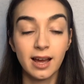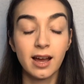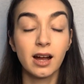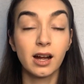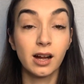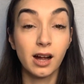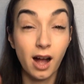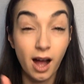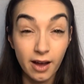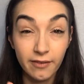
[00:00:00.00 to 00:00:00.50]

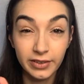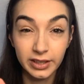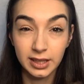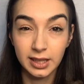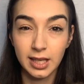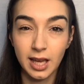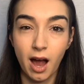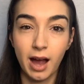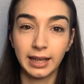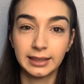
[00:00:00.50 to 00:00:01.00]
covered the
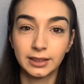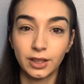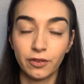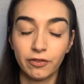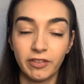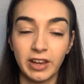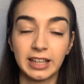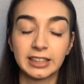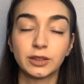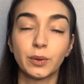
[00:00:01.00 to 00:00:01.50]

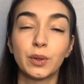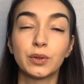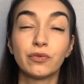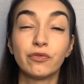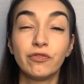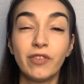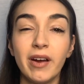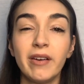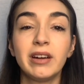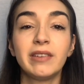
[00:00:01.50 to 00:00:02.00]
ISOFIX, so it was
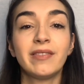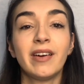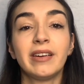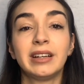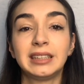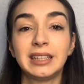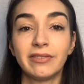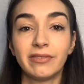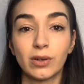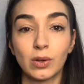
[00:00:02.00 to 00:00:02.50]
very, very
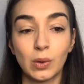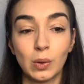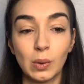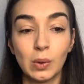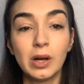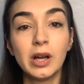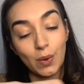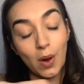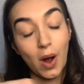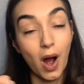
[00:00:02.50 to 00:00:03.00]
difficult
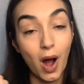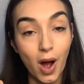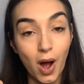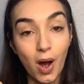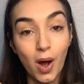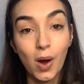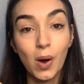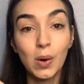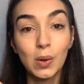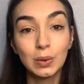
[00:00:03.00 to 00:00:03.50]
to
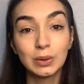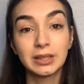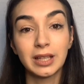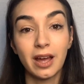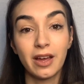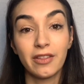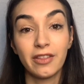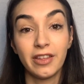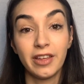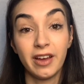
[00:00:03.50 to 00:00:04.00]
hold
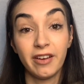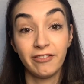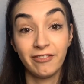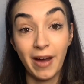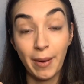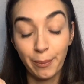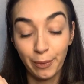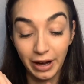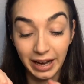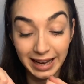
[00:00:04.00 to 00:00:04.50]
the
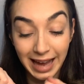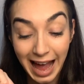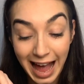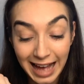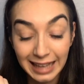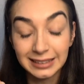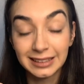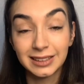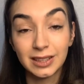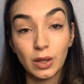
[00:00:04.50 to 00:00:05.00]
fabric
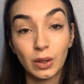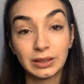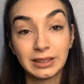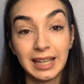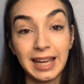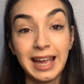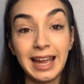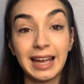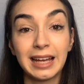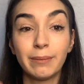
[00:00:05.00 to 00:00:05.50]
and slot it
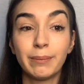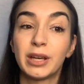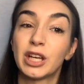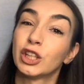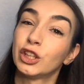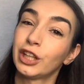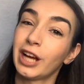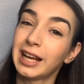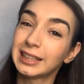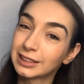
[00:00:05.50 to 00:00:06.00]
in because
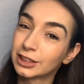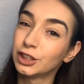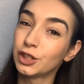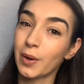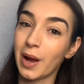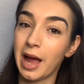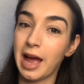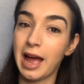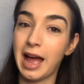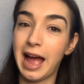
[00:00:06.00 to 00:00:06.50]
you had to do it
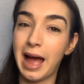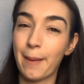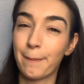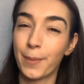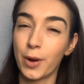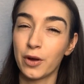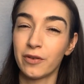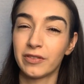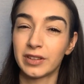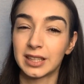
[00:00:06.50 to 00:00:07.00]

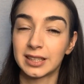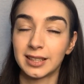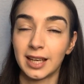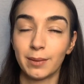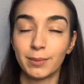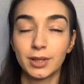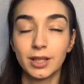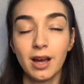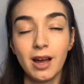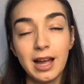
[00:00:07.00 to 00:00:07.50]
both at the same
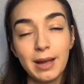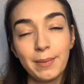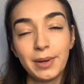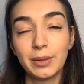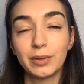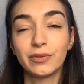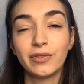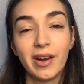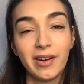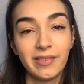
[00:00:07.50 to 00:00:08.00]
time, and it was
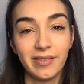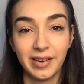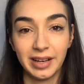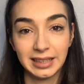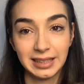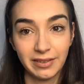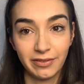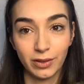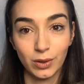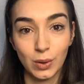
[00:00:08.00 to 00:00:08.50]
very, very
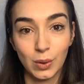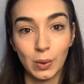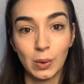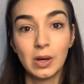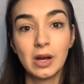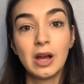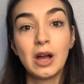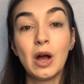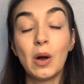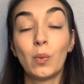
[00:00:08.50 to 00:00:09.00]
difficult.
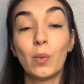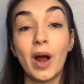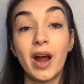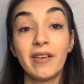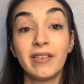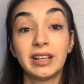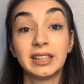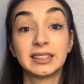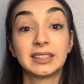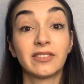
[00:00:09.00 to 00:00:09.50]

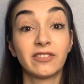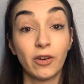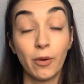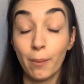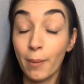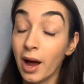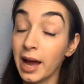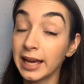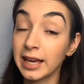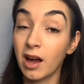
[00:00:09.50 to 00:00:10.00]
Whereas for
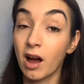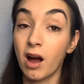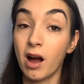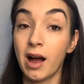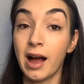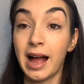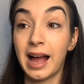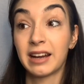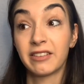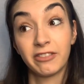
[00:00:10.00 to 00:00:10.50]
my car
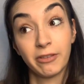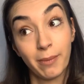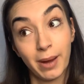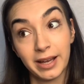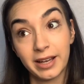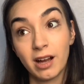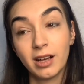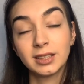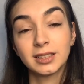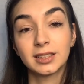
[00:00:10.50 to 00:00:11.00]
and for my
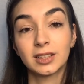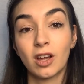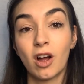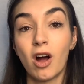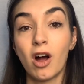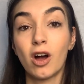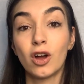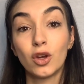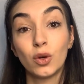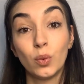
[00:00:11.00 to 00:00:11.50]
cousin's
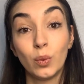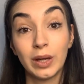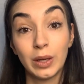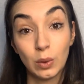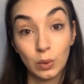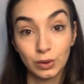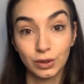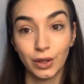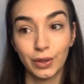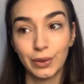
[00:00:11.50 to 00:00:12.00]
car, who we
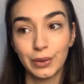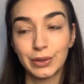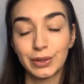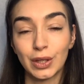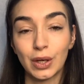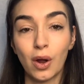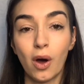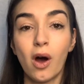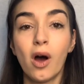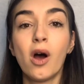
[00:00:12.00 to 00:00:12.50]
also used a
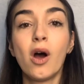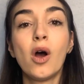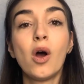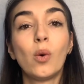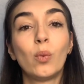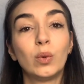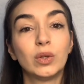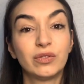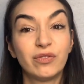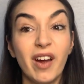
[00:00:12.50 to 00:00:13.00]
lot,
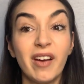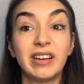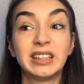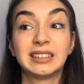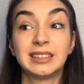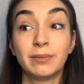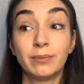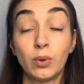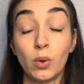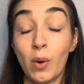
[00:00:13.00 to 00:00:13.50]
was very
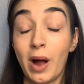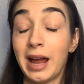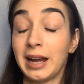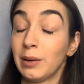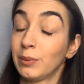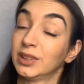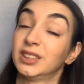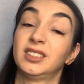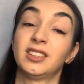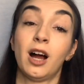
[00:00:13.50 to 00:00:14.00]
simple and it
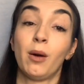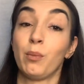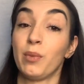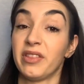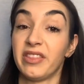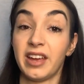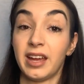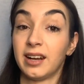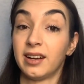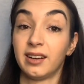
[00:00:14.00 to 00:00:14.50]
was done
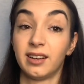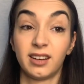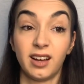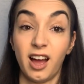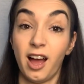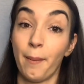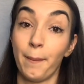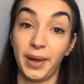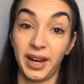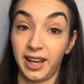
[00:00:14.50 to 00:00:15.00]
within a
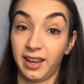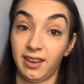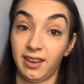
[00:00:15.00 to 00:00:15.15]
minute,